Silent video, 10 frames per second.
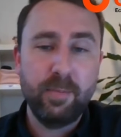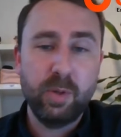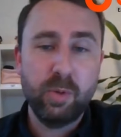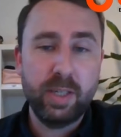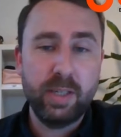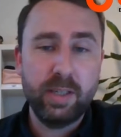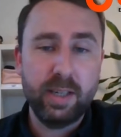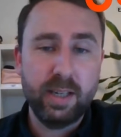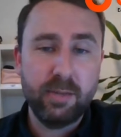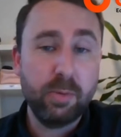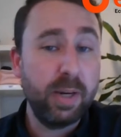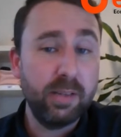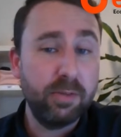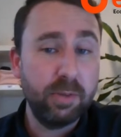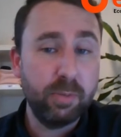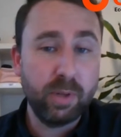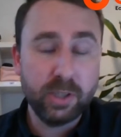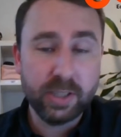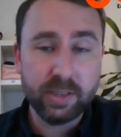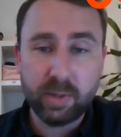We have quite a few
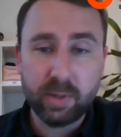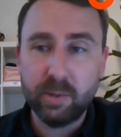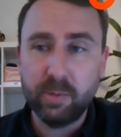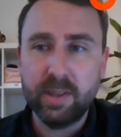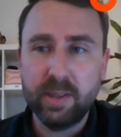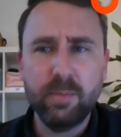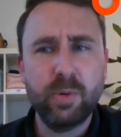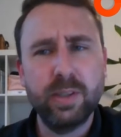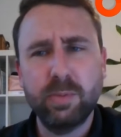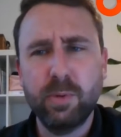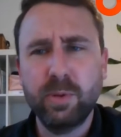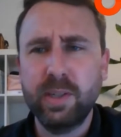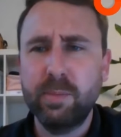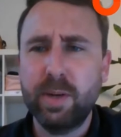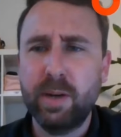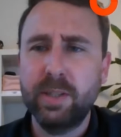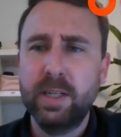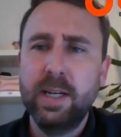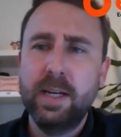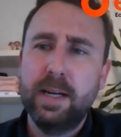projects running with them where it's mostly about
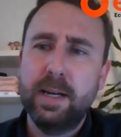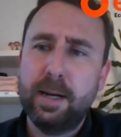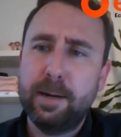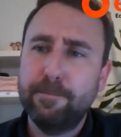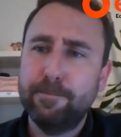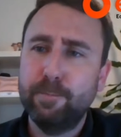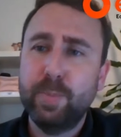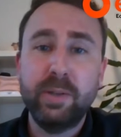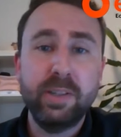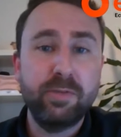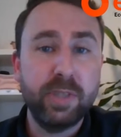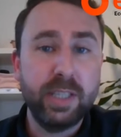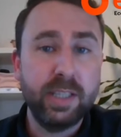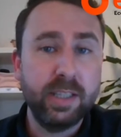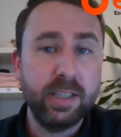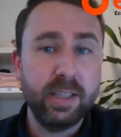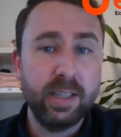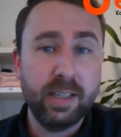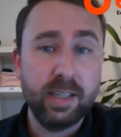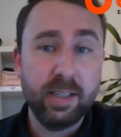barrier-free
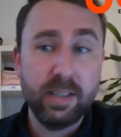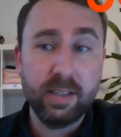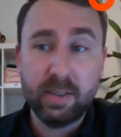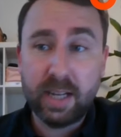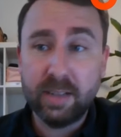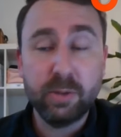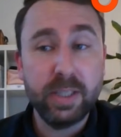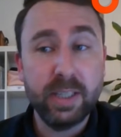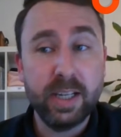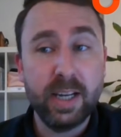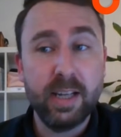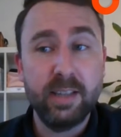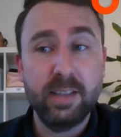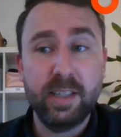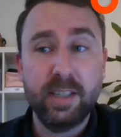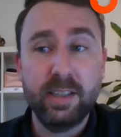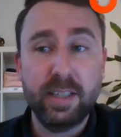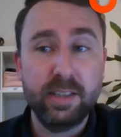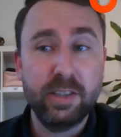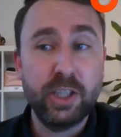entry and
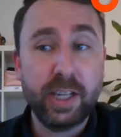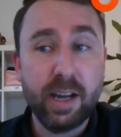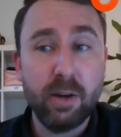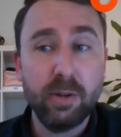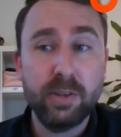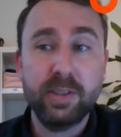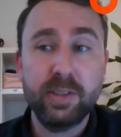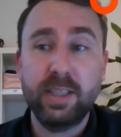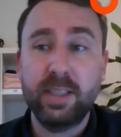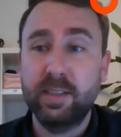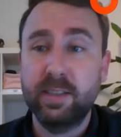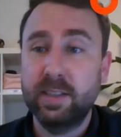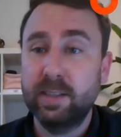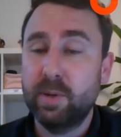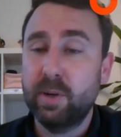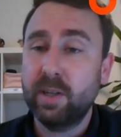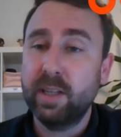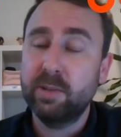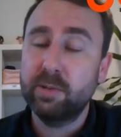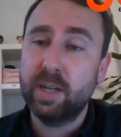checkout and
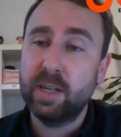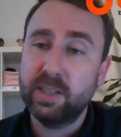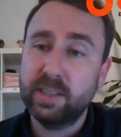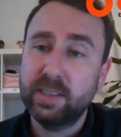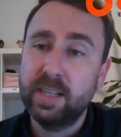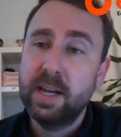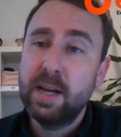parking garages.